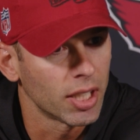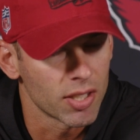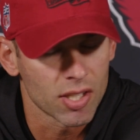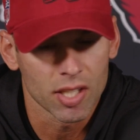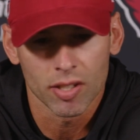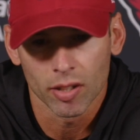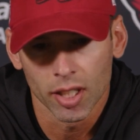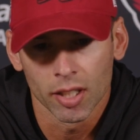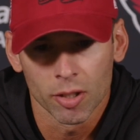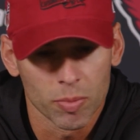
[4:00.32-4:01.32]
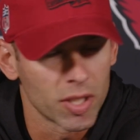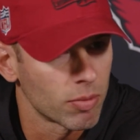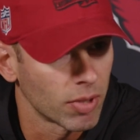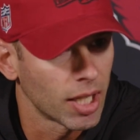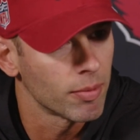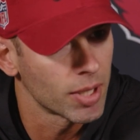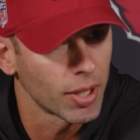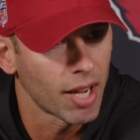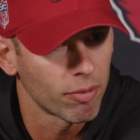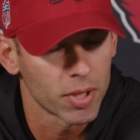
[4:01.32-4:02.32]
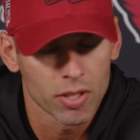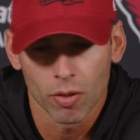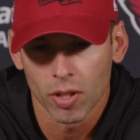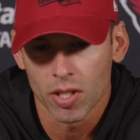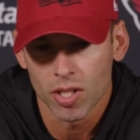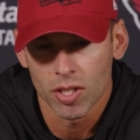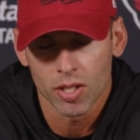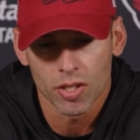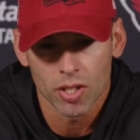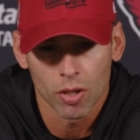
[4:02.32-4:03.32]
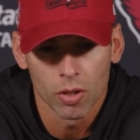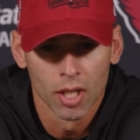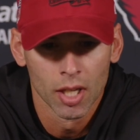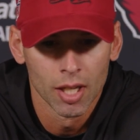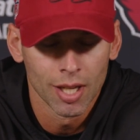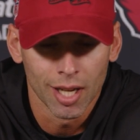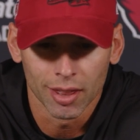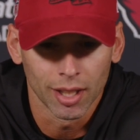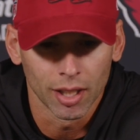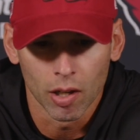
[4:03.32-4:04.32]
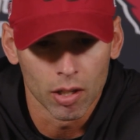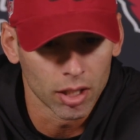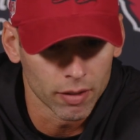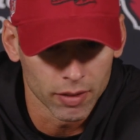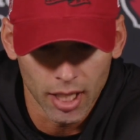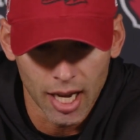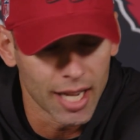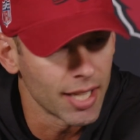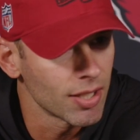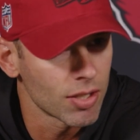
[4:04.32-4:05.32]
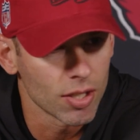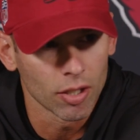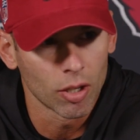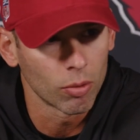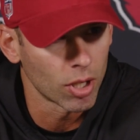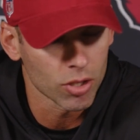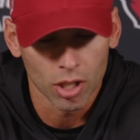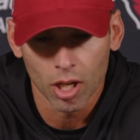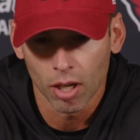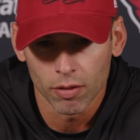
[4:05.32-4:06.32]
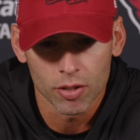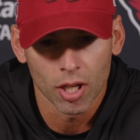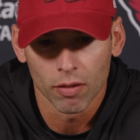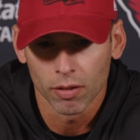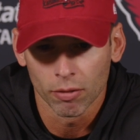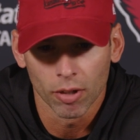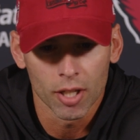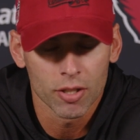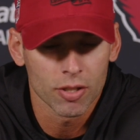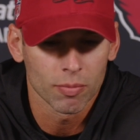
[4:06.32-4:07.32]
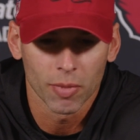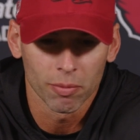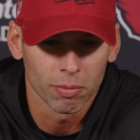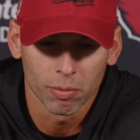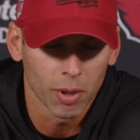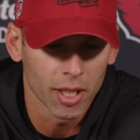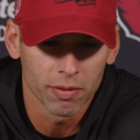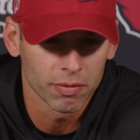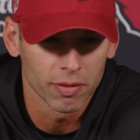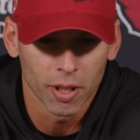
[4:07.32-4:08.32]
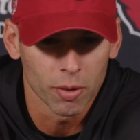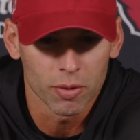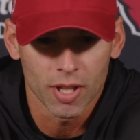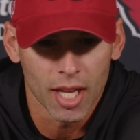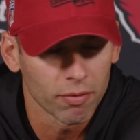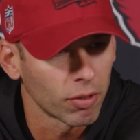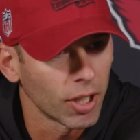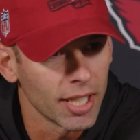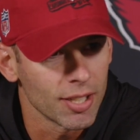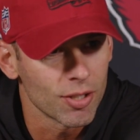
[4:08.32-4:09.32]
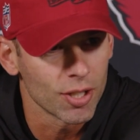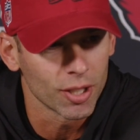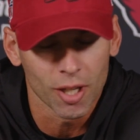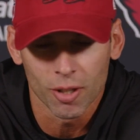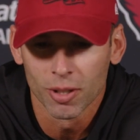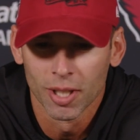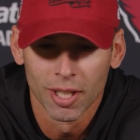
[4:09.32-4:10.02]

consistently, and there's been some games that we haven't been so consistent. So, I think all 11 guys, you know, rushing coverage, cover and rush. My wife knows that phrase. You know,